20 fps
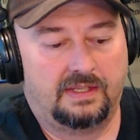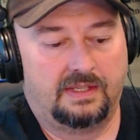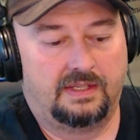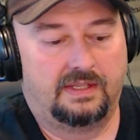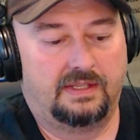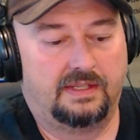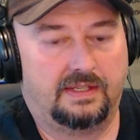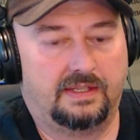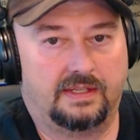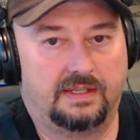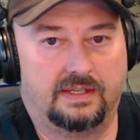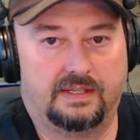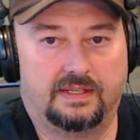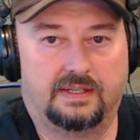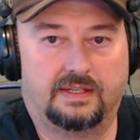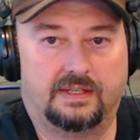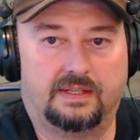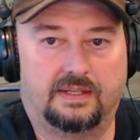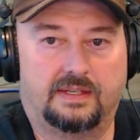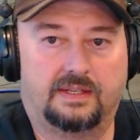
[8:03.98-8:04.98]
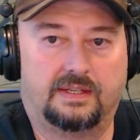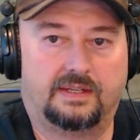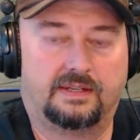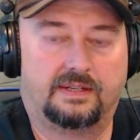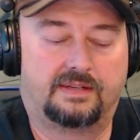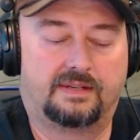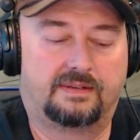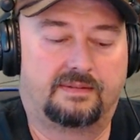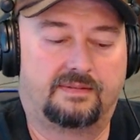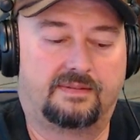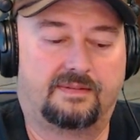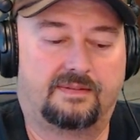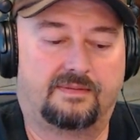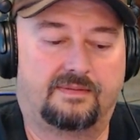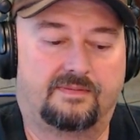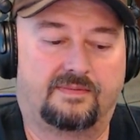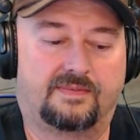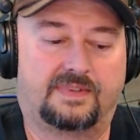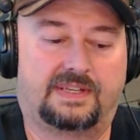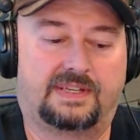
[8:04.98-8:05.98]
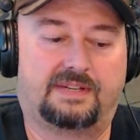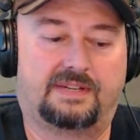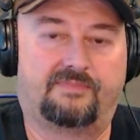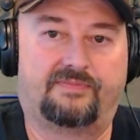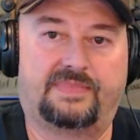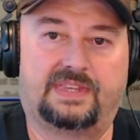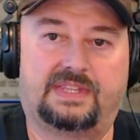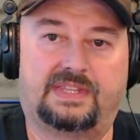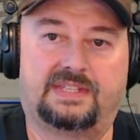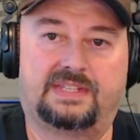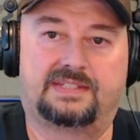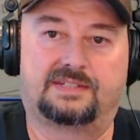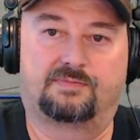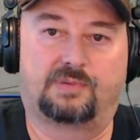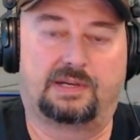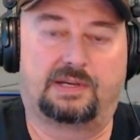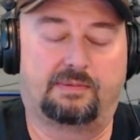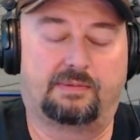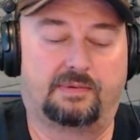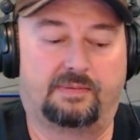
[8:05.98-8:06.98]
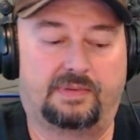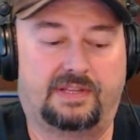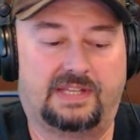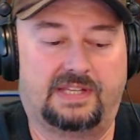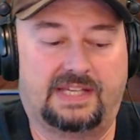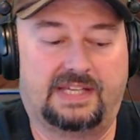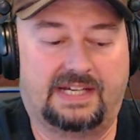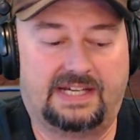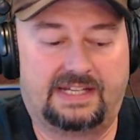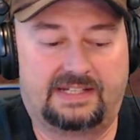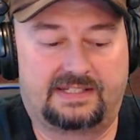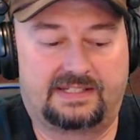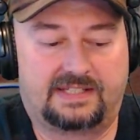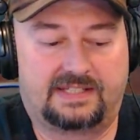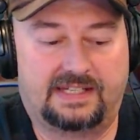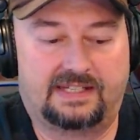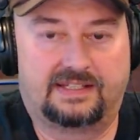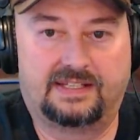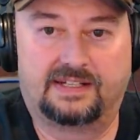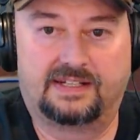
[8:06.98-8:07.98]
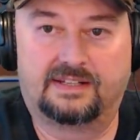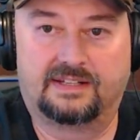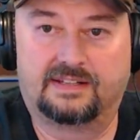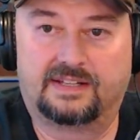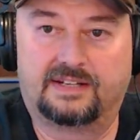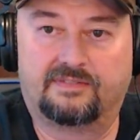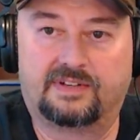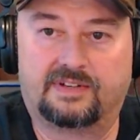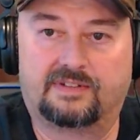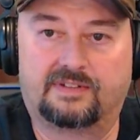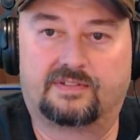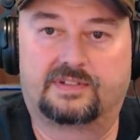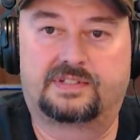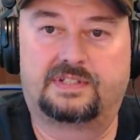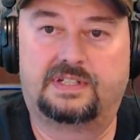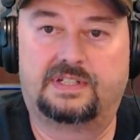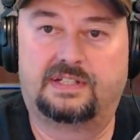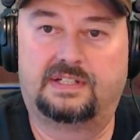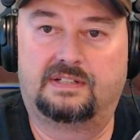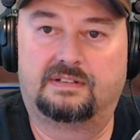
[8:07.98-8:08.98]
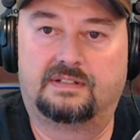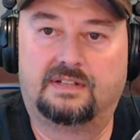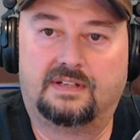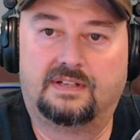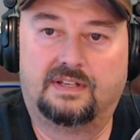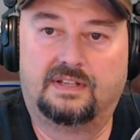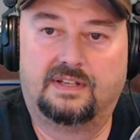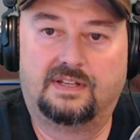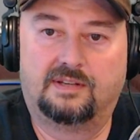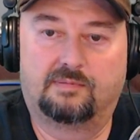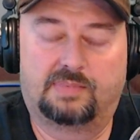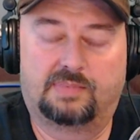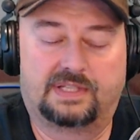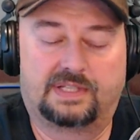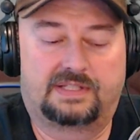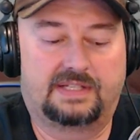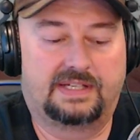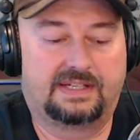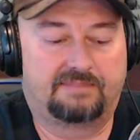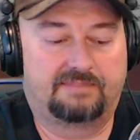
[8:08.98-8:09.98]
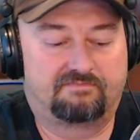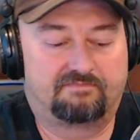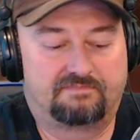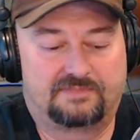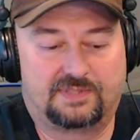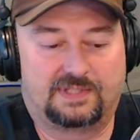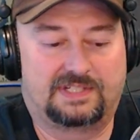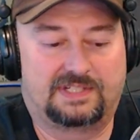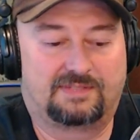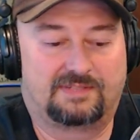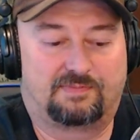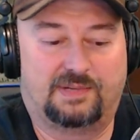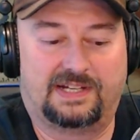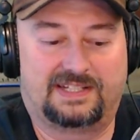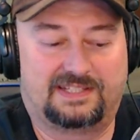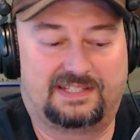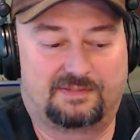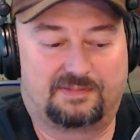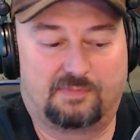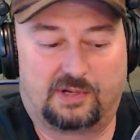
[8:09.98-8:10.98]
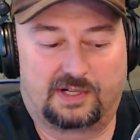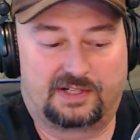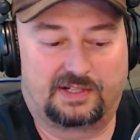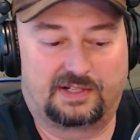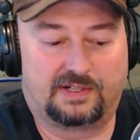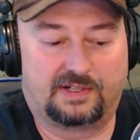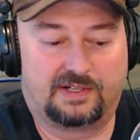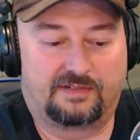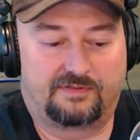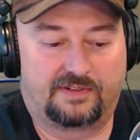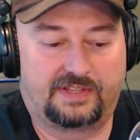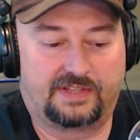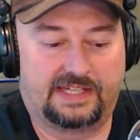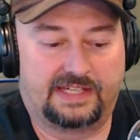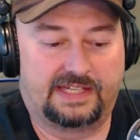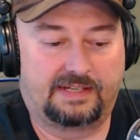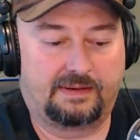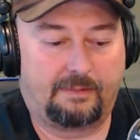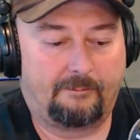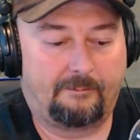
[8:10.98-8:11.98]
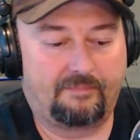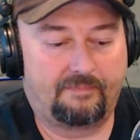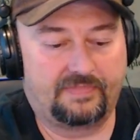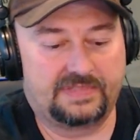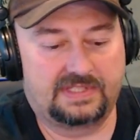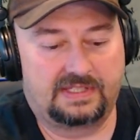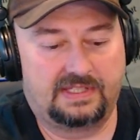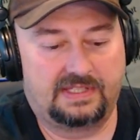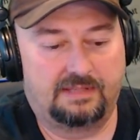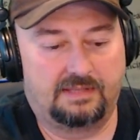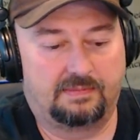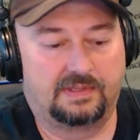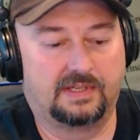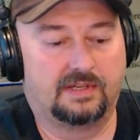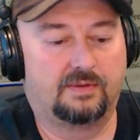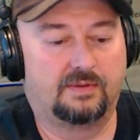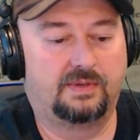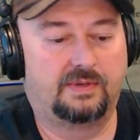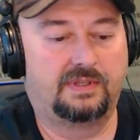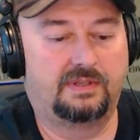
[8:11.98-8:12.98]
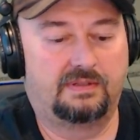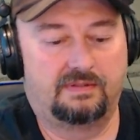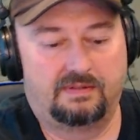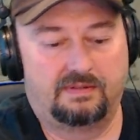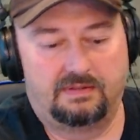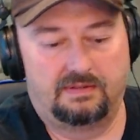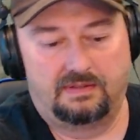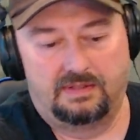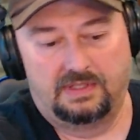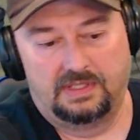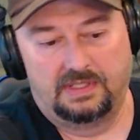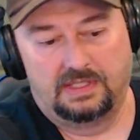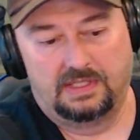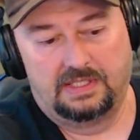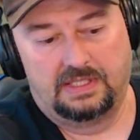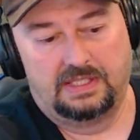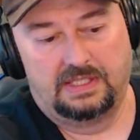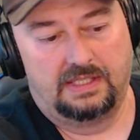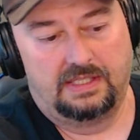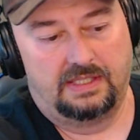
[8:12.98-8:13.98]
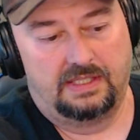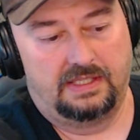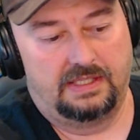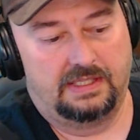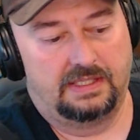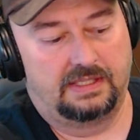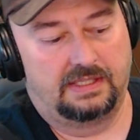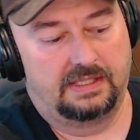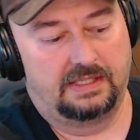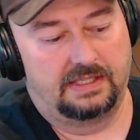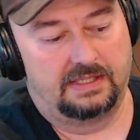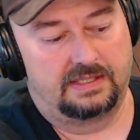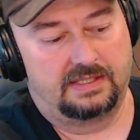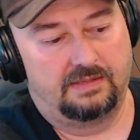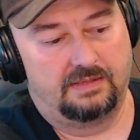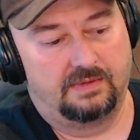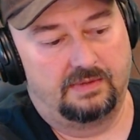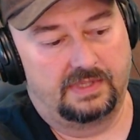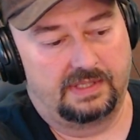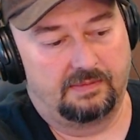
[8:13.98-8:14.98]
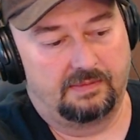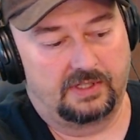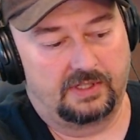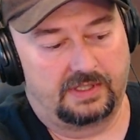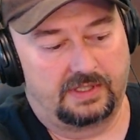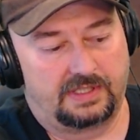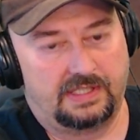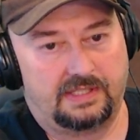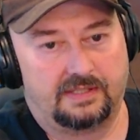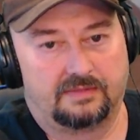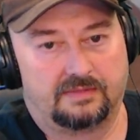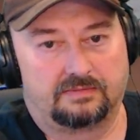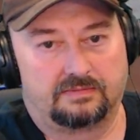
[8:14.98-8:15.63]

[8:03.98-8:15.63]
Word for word: And like, this is probably the oddest antenna that I've ever seen, but uh, so I just I just marked it all for that. Let's keep going and uh, see what I marked here.